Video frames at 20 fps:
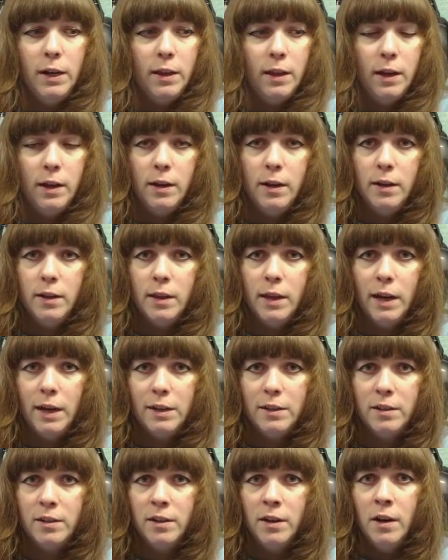like
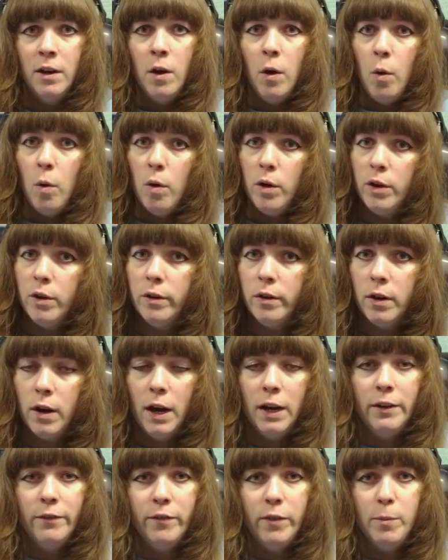that, or you're
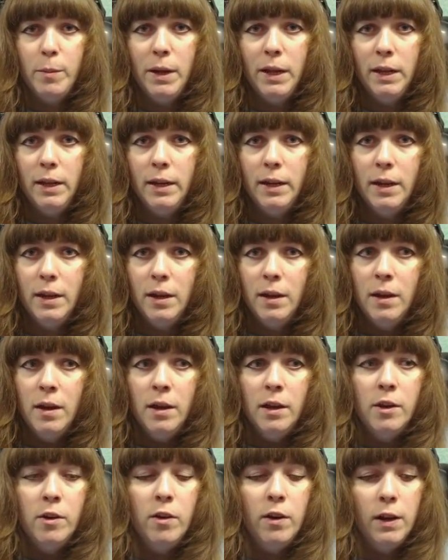kind of familiar,
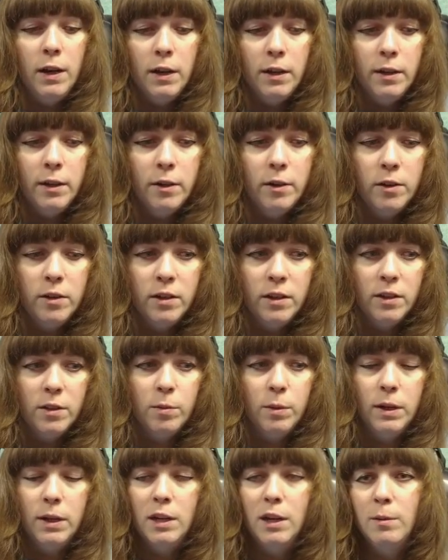you're going to notice when
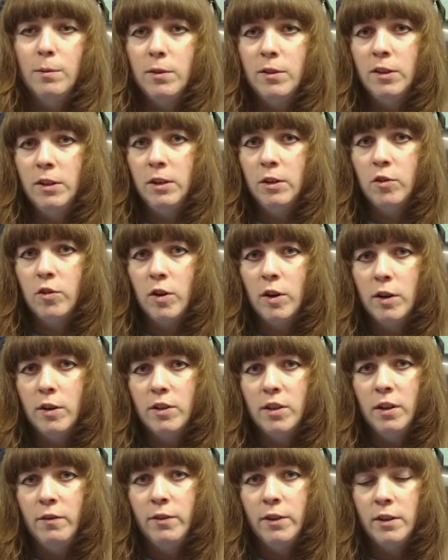it comes to Nitrado
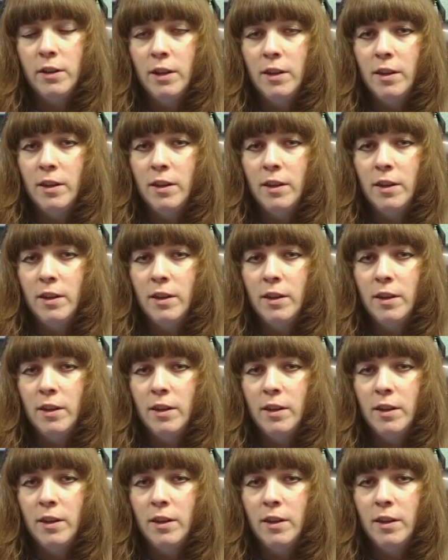servers that they